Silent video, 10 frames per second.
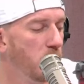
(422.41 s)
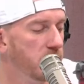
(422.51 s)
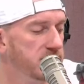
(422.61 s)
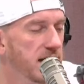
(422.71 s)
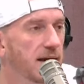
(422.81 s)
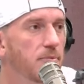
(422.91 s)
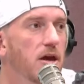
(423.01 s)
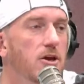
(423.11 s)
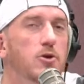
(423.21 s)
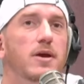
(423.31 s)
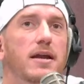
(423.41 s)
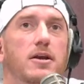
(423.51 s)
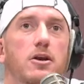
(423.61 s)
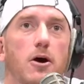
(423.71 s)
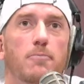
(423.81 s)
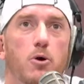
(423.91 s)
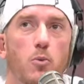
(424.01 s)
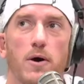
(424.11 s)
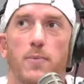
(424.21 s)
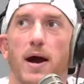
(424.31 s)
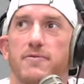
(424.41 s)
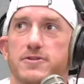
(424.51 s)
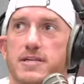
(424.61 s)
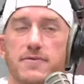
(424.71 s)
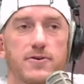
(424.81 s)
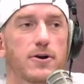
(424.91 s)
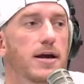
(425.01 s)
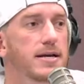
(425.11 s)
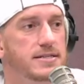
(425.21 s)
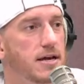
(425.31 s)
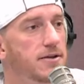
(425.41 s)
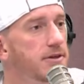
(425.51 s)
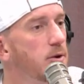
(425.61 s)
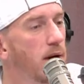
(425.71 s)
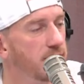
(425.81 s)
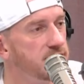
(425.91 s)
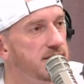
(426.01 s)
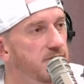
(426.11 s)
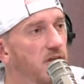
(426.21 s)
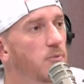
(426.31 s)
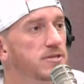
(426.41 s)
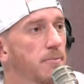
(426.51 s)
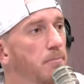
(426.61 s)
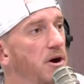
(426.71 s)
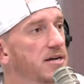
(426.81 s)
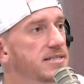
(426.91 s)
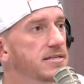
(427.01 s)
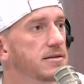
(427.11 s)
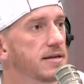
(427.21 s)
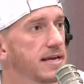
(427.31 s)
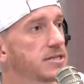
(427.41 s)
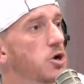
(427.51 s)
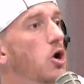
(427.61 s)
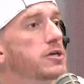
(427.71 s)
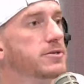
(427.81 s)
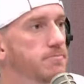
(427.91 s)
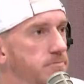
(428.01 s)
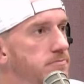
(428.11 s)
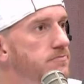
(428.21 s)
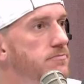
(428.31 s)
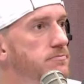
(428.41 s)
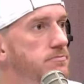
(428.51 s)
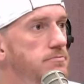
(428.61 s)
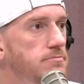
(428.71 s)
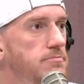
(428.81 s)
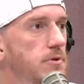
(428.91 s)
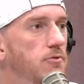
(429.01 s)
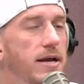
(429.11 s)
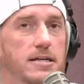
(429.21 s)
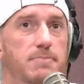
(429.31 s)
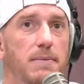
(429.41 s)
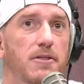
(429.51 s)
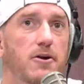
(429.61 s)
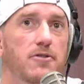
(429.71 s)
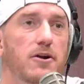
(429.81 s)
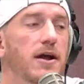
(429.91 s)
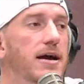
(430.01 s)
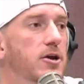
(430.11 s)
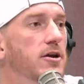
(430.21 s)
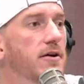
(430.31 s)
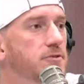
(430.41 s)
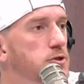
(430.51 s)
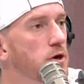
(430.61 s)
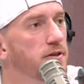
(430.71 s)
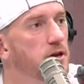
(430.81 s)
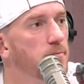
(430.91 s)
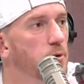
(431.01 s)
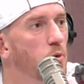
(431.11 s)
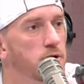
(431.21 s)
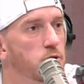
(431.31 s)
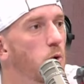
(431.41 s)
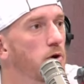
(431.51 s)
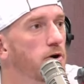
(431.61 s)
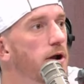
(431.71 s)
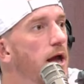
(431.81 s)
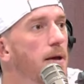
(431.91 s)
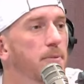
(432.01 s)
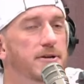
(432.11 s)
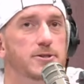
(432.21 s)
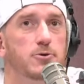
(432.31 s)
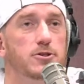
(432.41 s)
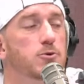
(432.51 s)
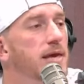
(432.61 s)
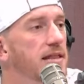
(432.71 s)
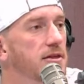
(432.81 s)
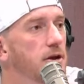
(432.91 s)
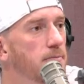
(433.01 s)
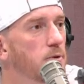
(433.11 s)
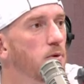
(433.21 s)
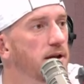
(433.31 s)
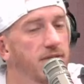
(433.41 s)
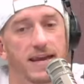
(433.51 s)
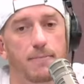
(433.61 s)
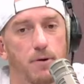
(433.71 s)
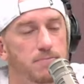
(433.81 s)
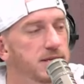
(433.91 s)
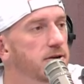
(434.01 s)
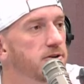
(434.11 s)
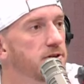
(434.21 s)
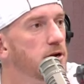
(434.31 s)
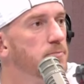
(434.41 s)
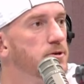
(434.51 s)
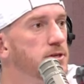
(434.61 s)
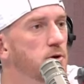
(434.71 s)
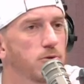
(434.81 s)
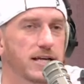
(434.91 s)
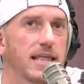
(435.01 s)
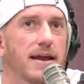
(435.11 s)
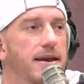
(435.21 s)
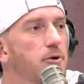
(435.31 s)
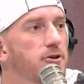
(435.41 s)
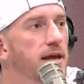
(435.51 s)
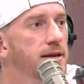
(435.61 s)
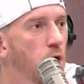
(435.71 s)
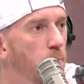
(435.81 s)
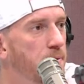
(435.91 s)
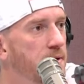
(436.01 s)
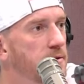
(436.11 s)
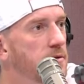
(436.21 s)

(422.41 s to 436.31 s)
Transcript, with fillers: all the time. You get a number one wide receiver, suddenly a wide receiver that was a bust is awesome, right? Because maybe they're they're not good enough to draw the number one corner, but as soon as you get the number one and they get bumped down to the number two, look at that, now they're getting open.